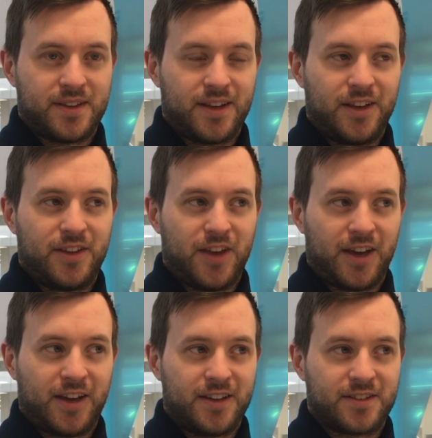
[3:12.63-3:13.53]
because I think you
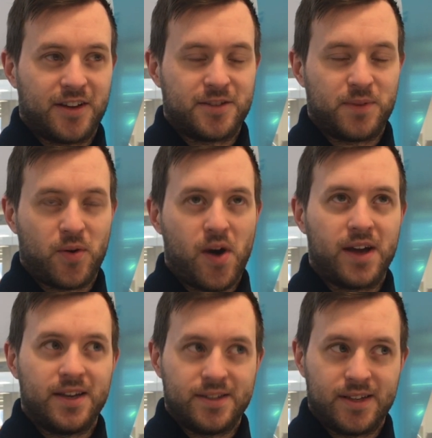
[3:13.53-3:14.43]
think it's going to be
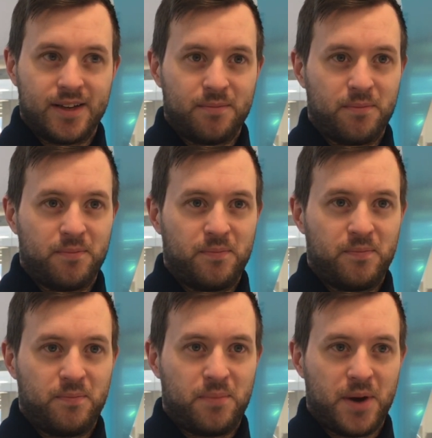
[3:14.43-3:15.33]
quite easy,
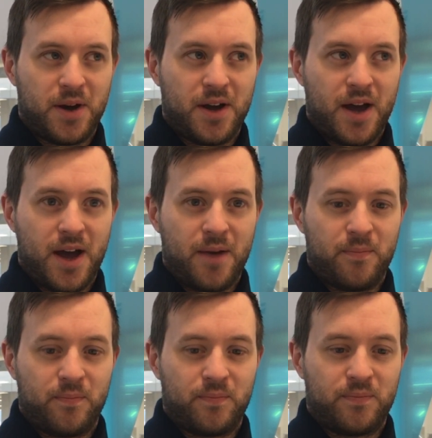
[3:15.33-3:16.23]
but
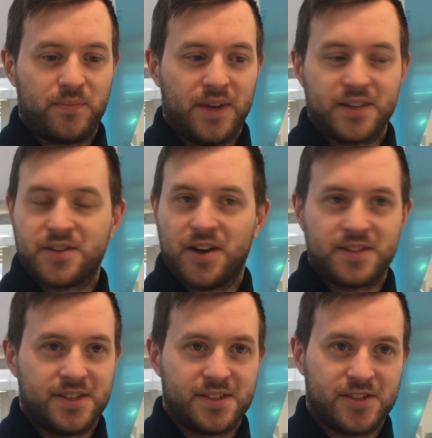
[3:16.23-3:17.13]
it's
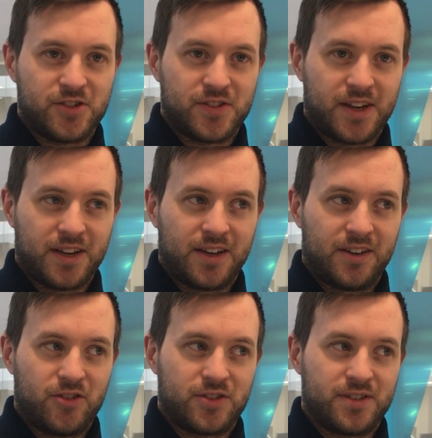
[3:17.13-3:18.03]
not as easy as you
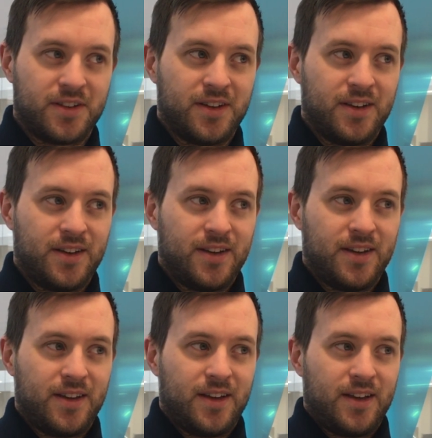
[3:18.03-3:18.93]
think because
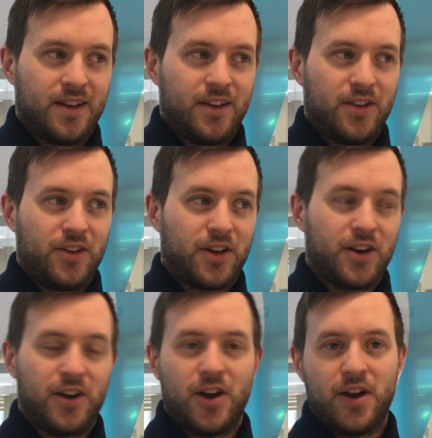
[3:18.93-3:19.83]

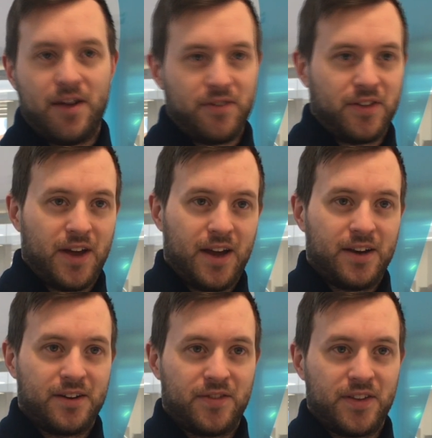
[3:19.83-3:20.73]
you can learn
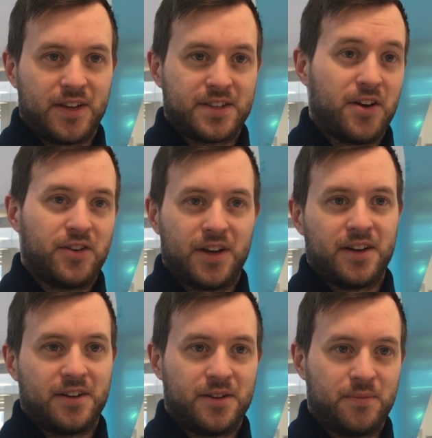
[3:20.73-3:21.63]
everything that they tell
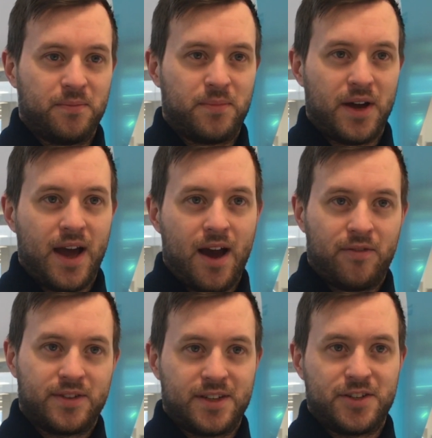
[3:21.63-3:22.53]
you, but
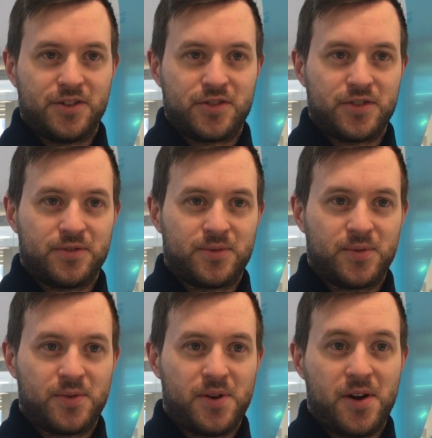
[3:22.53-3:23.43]
obviously children
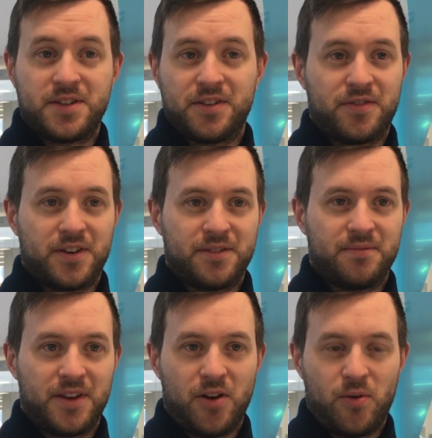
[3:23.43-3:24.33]
are
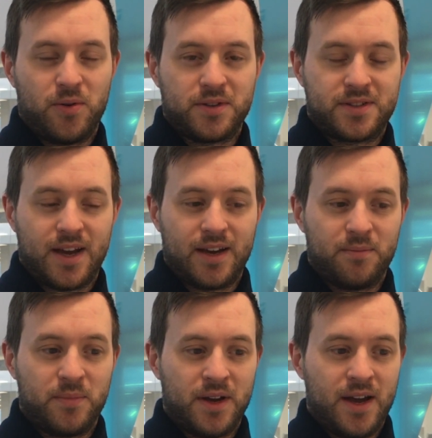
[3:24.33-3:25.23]
different, they're not all the
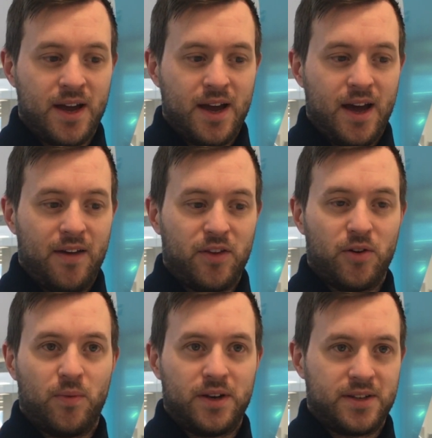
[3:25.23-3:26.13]
same and
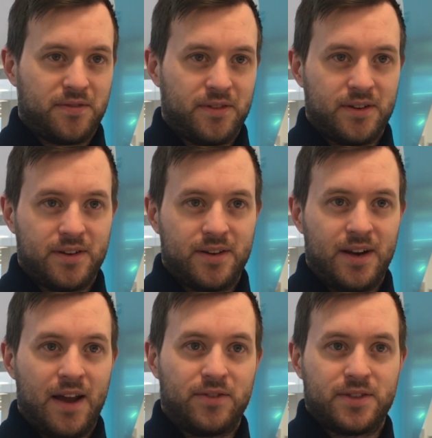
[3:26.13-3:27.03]
they all want different
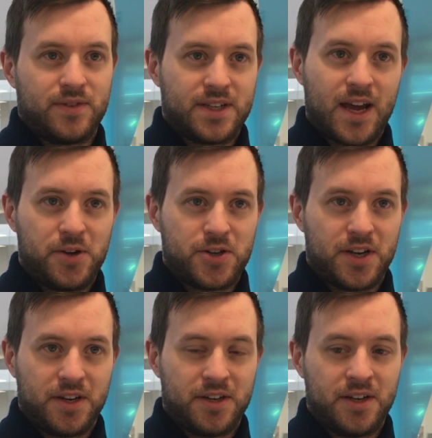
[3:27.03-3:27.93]
levels of
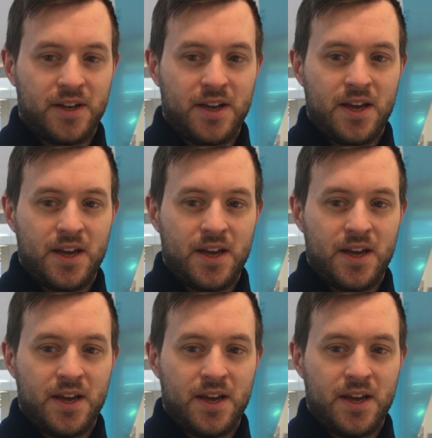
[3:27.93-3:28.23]
attention.